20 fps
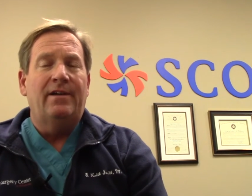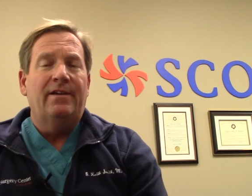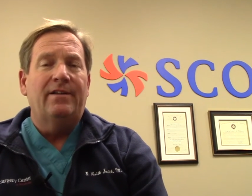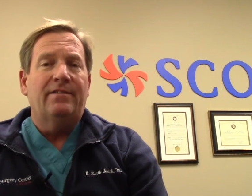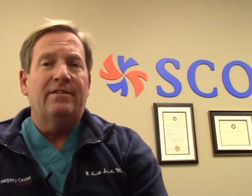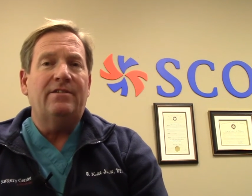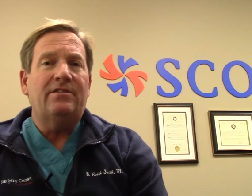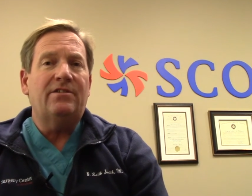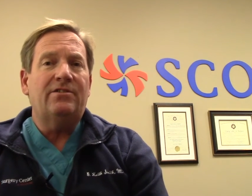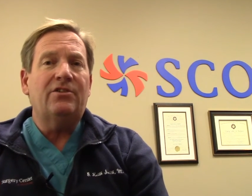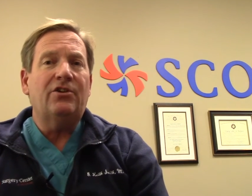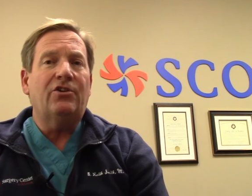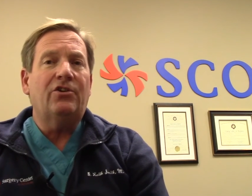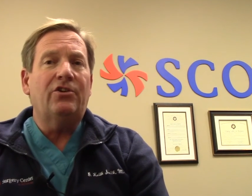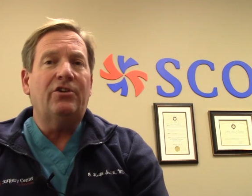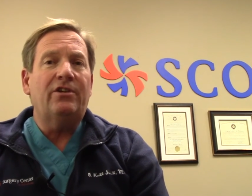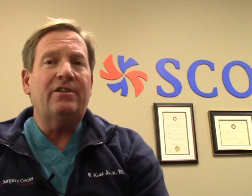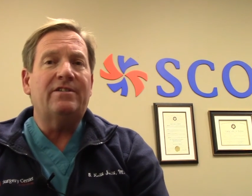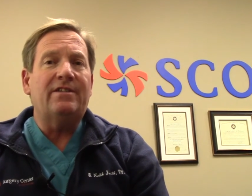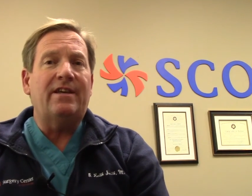This is a good
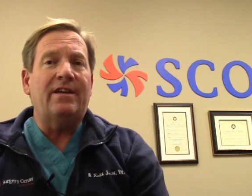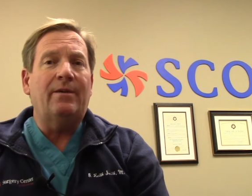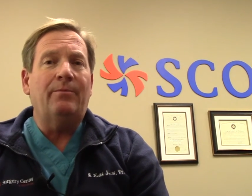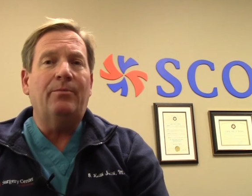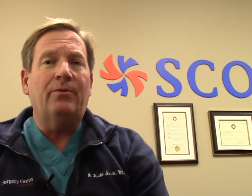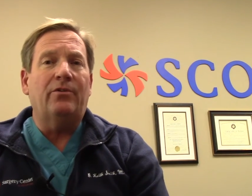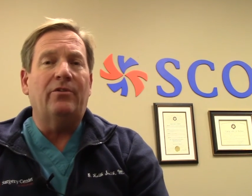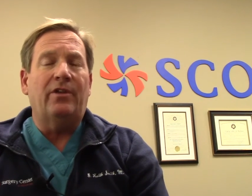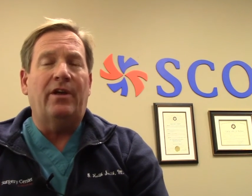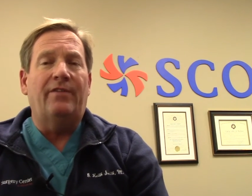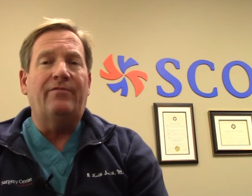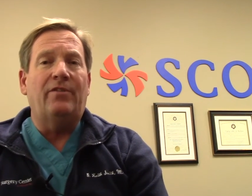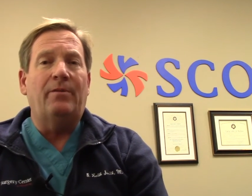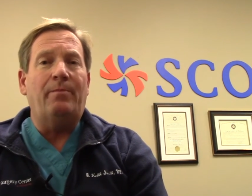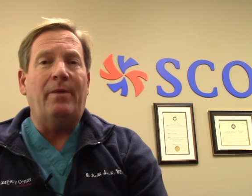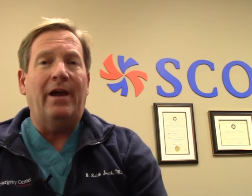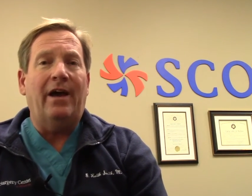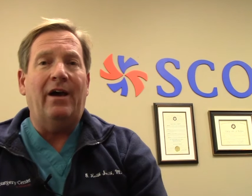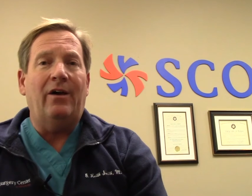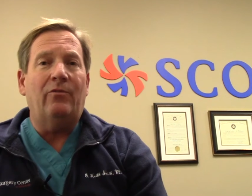example of the
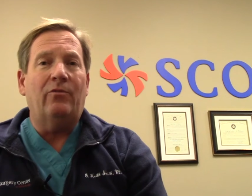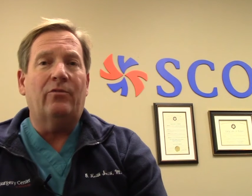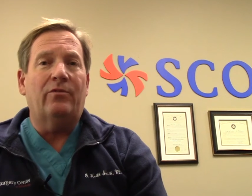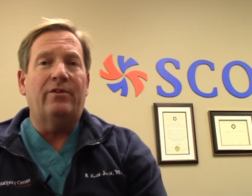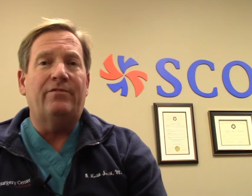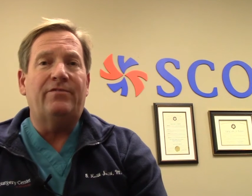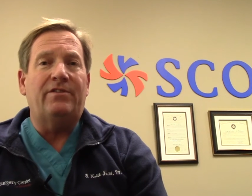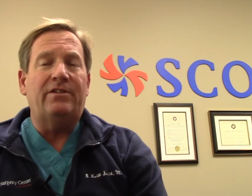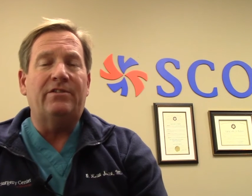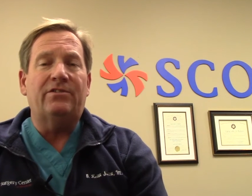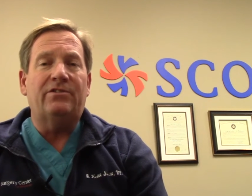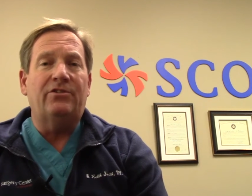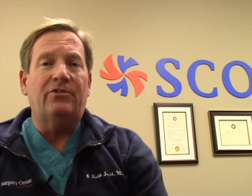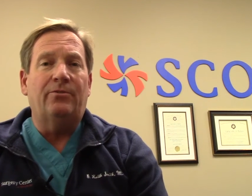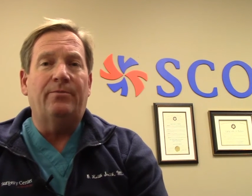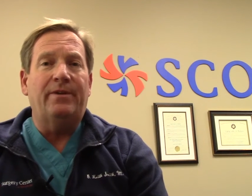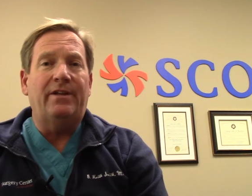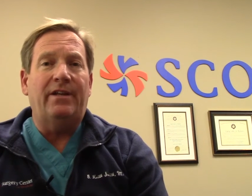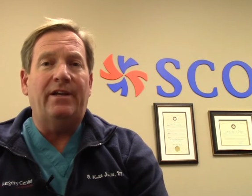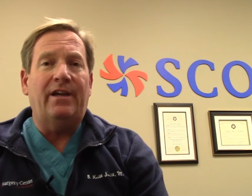power of
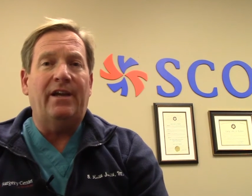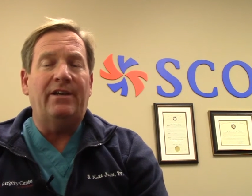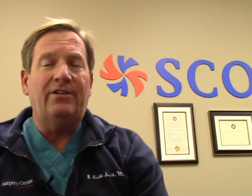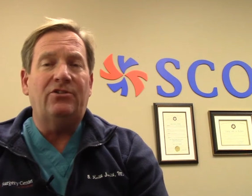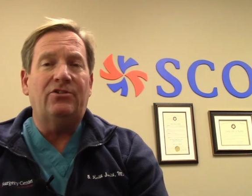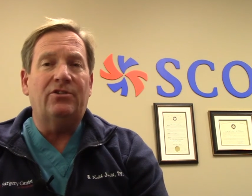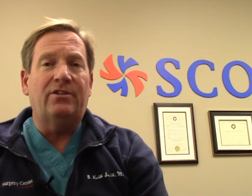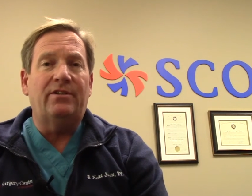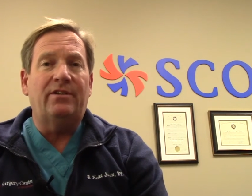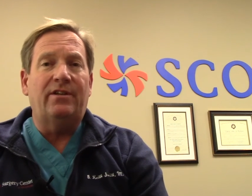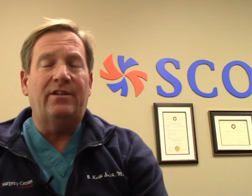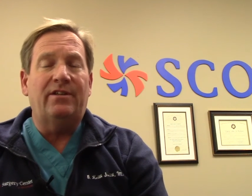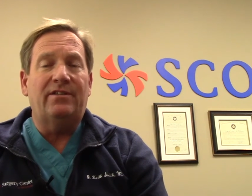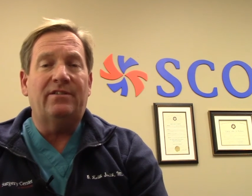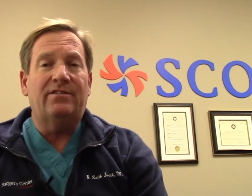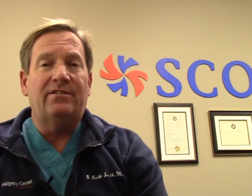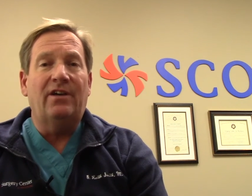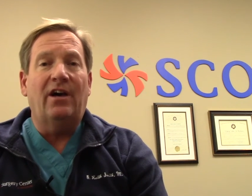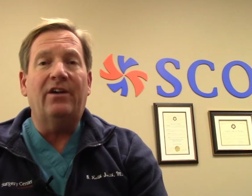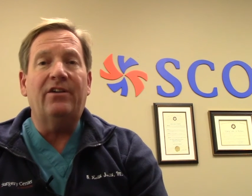disintermediation, and
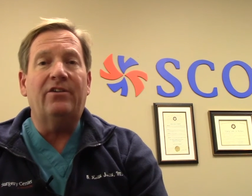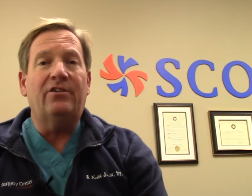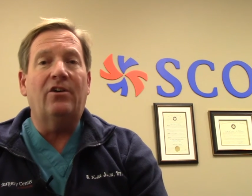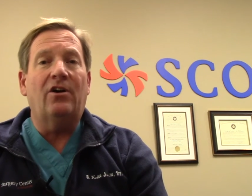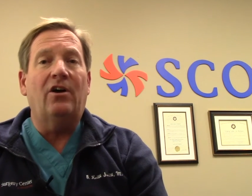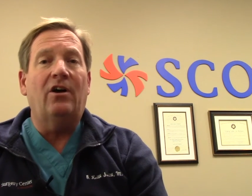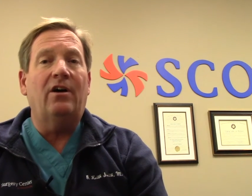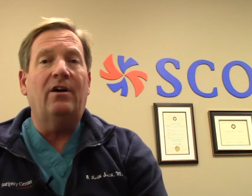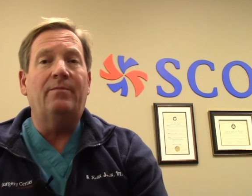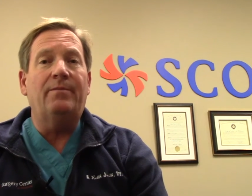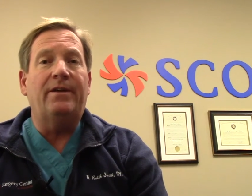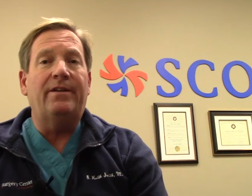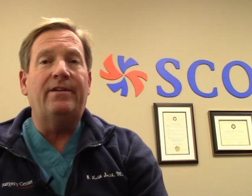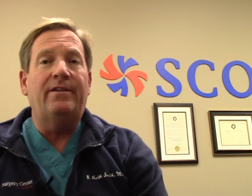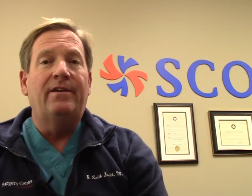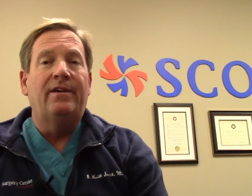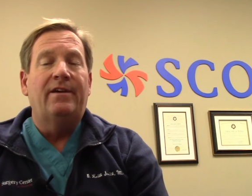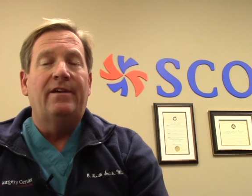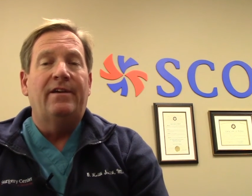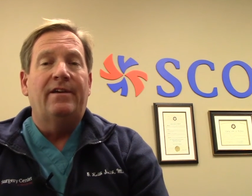it's not uncommon
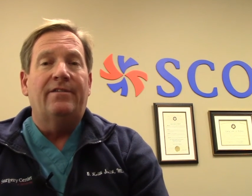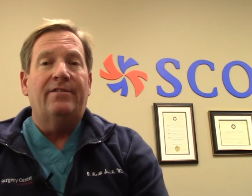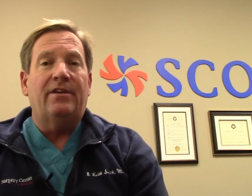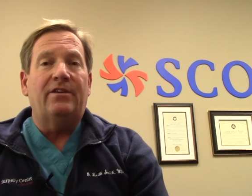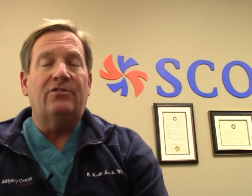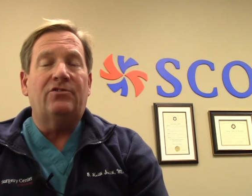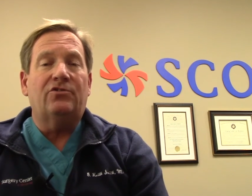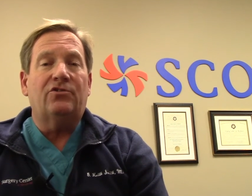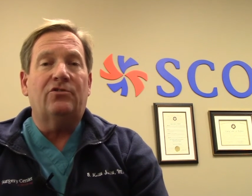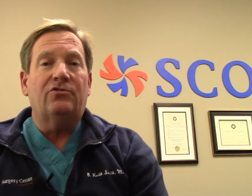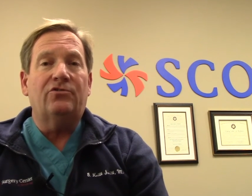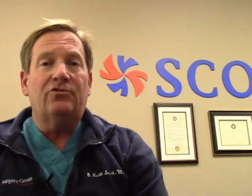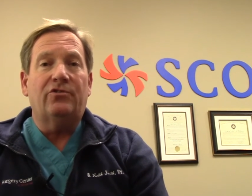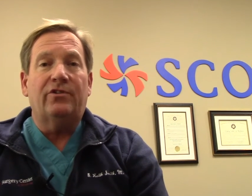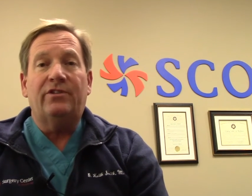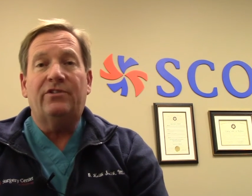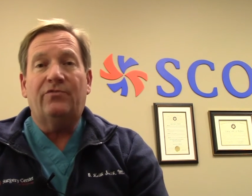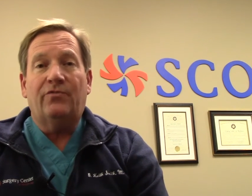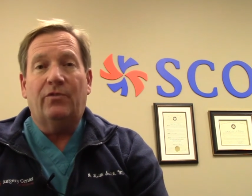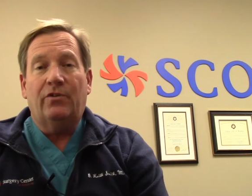that
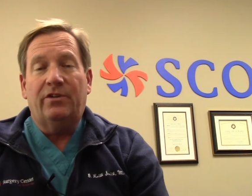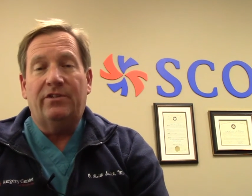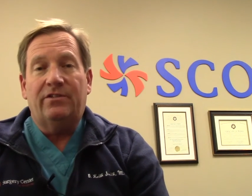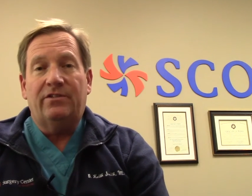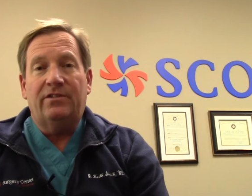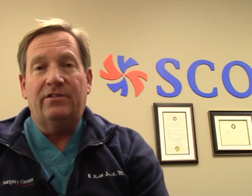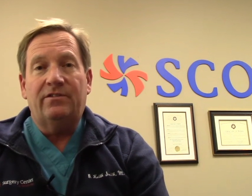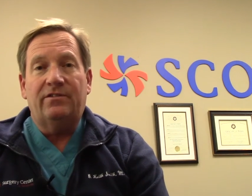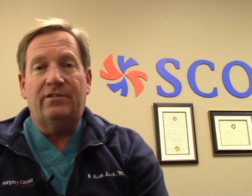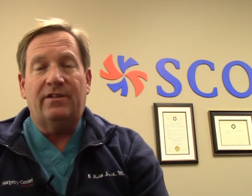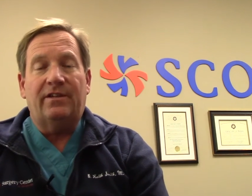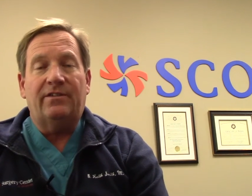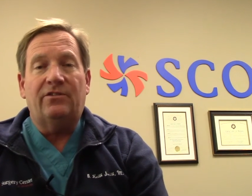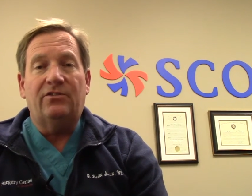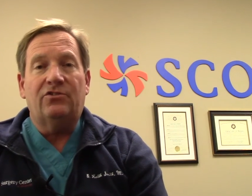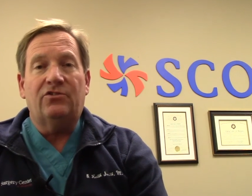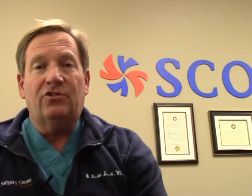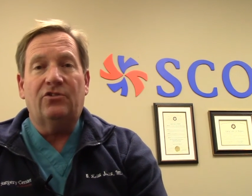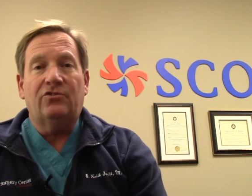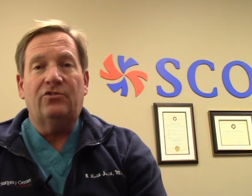surgeries, for instance, at the
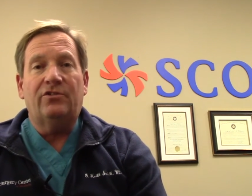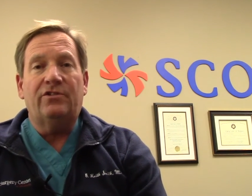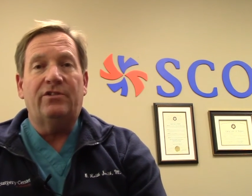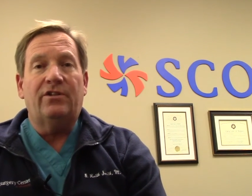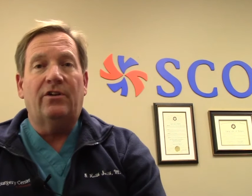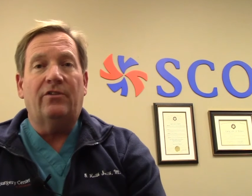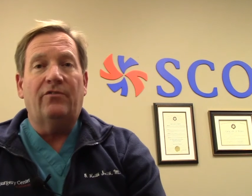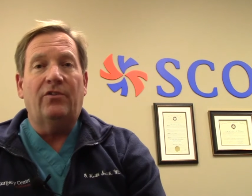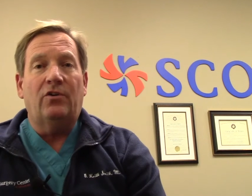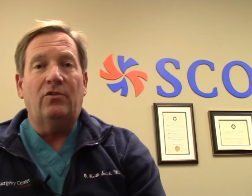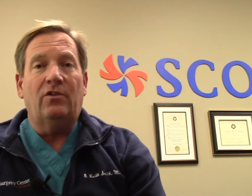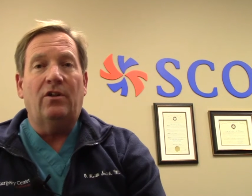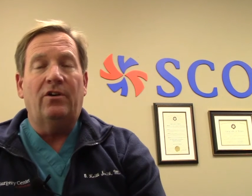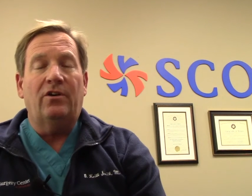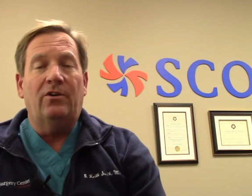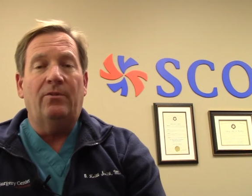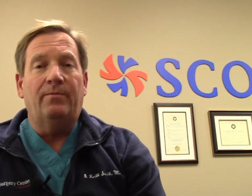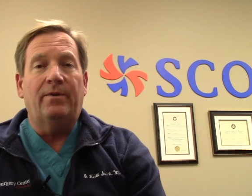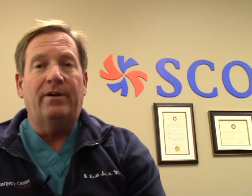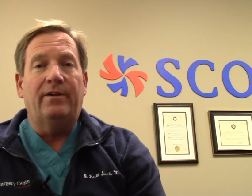Surgery Center of
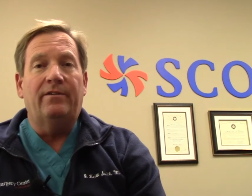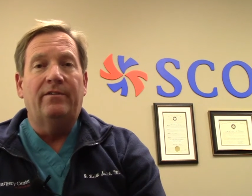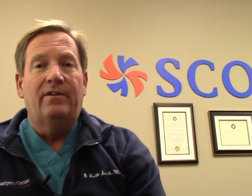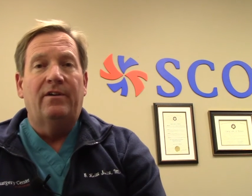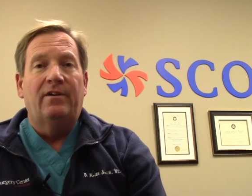Oklahoma